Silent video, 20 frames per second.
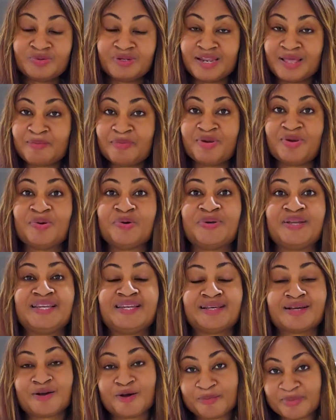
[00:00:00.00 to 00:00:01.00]
Let me know in the
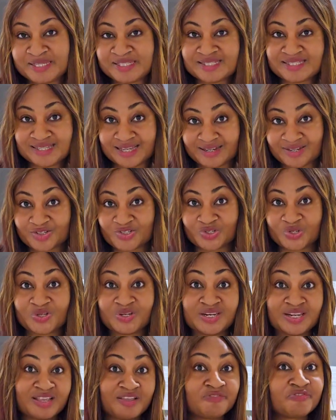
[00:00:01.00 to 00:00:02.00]
comment
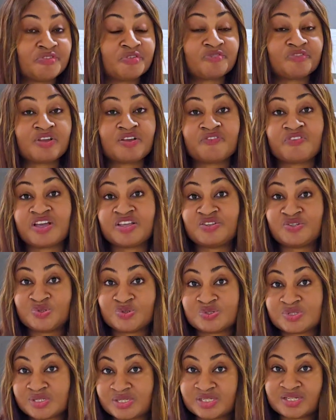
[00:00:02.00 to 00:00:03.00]
section if you've ever
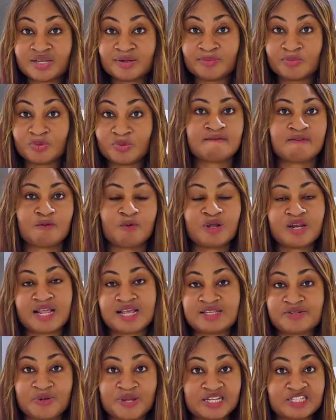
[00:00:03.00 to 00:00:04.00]
used Temu. What are
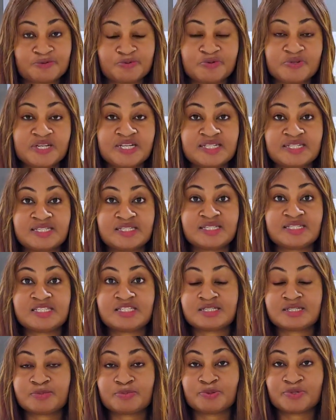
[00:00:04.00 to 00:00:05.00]
your
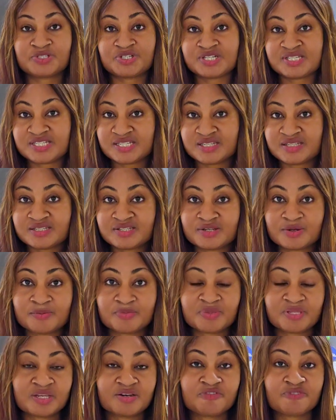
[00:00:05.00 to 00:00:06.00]
experiences purchasing
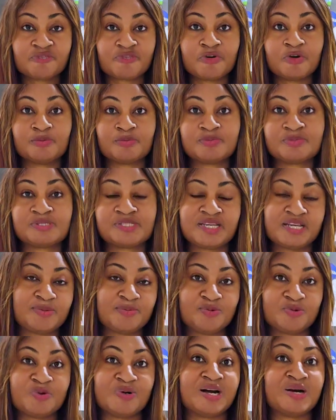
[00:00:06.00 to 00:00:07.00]
something from
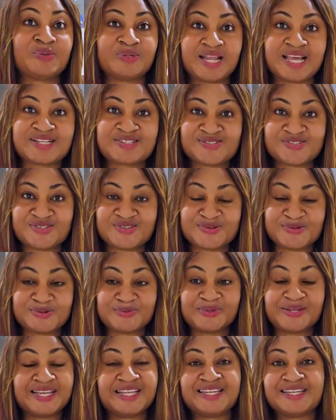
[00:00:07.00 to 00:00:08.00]
Temu? I would like to
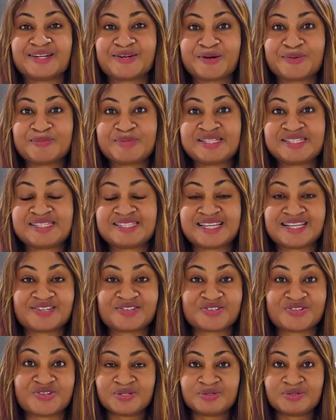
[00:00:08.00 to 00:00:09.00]
know in the comment
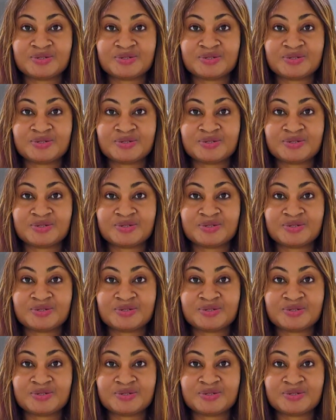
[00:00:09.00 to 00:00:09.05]
section.